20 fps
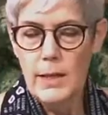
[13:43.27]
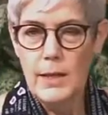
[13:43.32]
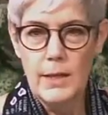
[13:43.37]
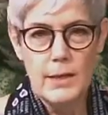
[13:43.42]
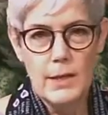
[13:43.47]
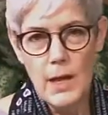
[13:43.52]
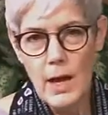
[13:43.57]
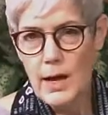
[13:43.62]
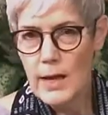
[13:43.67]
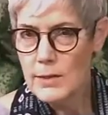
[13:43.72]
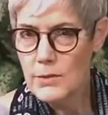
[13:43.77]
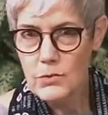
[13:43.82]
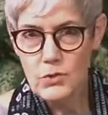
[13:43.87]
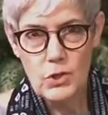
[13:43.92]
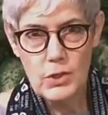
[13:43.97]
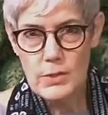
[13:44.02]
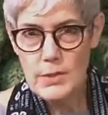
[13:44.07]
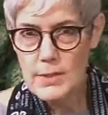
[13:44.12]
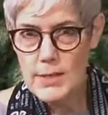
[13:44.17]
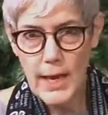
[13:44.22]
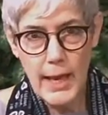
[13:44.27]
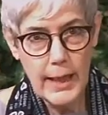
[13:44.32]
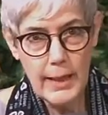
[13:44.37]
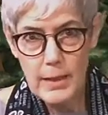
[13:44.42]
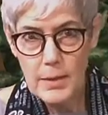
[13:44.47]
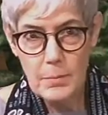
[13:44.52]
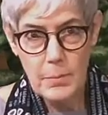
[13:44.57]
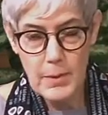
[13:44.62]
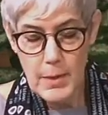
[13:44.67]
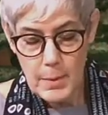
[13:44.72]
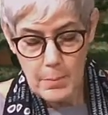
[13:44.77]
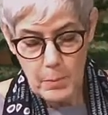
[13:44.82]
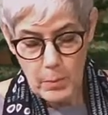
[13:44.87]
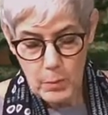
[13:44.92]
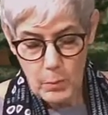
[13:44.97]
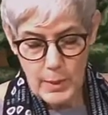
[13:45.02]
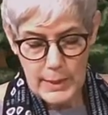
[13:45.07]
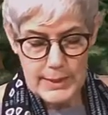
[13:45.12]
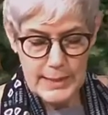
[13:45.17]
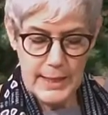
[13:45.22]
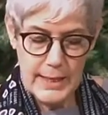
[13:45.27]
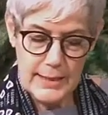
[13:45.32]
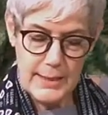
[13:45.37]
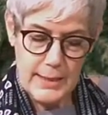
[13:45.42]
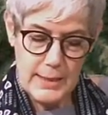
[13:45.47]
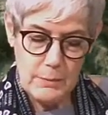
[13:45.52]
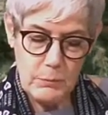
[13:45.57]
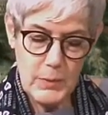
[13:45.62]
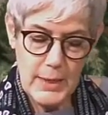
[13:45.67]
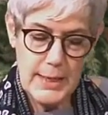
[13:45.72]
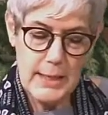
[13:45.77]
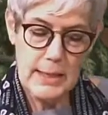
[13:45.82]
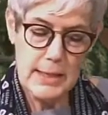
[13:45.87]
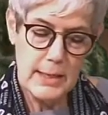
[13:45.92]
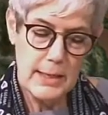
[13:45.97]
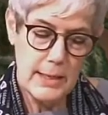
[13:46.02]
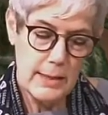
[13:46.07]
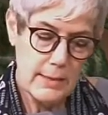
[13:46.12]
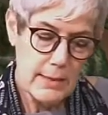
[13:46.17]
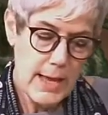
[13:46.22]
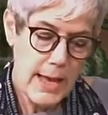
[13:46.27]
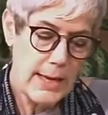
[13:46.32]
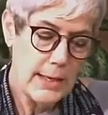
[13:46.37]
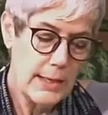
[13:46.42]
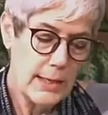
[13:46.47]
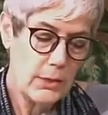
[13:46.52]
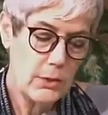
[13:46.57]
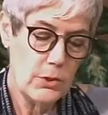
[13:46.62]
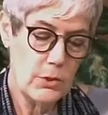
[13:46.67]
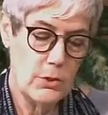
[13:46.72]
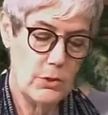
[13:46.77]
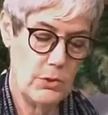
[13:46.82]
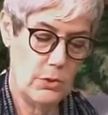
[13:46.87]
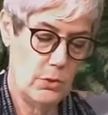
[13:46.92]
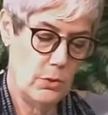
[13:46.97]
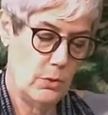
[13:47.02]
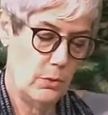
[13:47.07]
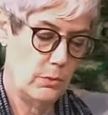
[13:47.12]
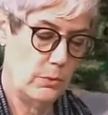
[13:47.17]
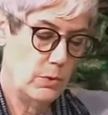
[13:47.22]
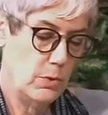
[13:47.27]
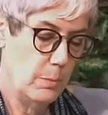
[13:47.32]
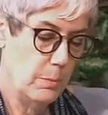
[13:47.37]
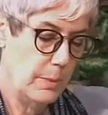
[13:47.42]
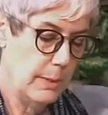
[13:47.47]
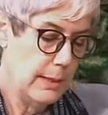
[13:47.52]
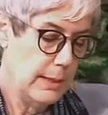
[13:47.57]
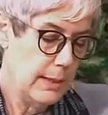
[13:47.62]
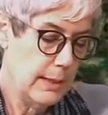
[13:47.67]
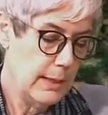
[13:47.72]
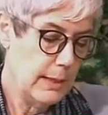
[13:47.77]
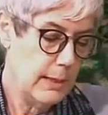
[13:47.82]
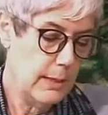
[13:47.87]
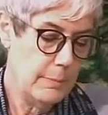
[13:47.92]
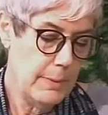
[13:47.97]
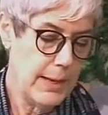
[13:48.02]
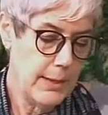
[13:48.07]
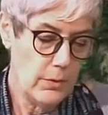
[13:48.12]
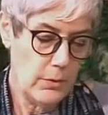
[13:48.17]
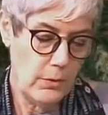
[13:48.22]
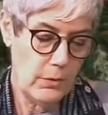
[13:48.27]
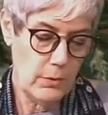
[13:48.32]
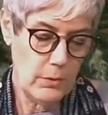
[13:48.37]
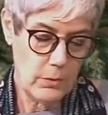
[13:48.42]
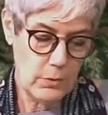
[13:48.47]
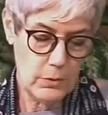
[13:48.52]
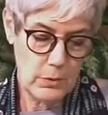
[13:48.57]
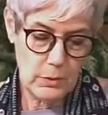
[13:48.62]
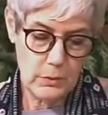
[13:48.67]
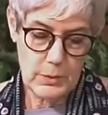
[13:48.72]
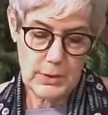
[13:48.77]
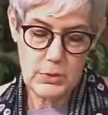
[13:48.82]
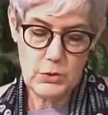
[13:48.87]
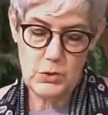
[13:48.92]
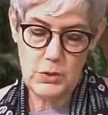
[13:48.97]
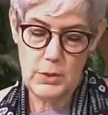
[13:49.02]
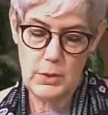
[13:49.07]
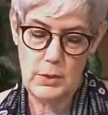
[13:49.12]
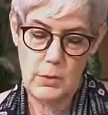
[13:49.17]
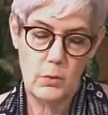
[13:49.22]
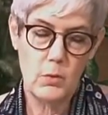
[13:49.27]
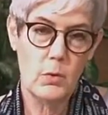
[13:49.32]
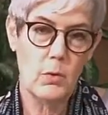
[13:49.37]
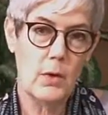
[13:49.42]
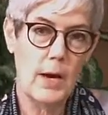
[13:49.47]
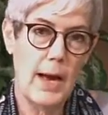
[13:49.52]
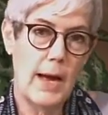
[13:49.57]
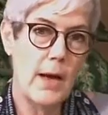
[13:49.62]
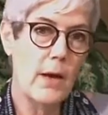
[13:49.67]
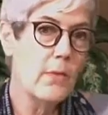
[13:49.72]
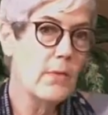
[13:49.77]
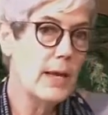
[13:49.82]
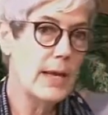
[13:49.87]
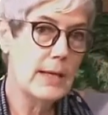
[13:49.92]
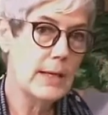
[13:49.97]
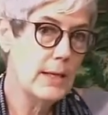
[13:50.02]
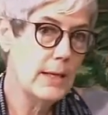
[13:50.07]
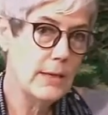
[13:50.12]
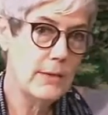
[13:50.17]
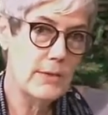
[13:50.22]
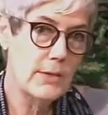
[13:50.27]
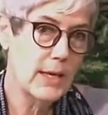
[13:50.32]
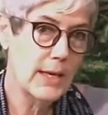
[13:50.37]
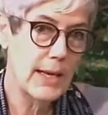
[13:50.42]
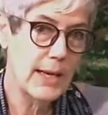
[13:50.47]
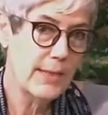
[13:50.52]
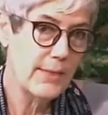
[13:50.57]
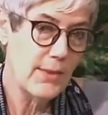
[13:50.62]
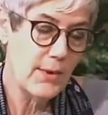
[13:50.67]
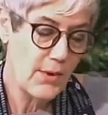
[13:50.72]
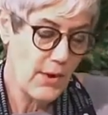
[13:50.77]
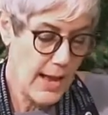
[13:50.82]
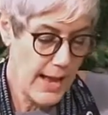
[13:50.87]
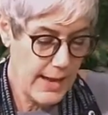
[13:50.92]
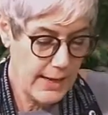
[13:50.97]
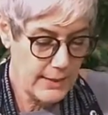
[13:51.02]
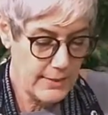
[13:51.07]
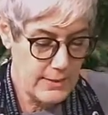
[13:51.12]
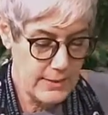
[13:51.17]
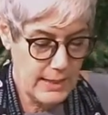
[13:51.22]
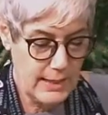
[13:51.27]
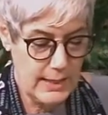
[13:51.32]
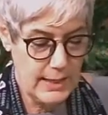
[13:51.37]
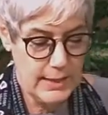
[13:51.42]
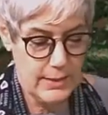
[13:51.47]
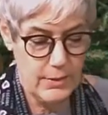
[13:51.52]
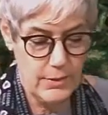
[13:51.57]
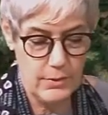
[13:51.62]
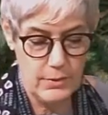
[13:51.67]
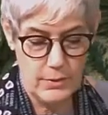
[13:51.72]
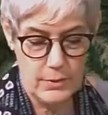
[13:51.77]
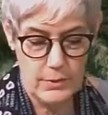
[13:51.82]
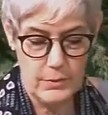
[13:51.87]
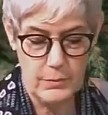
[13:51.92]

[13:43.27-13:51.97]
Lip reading: Not just telling people what we think they need to do to be better or Christian or how they need to get their act together.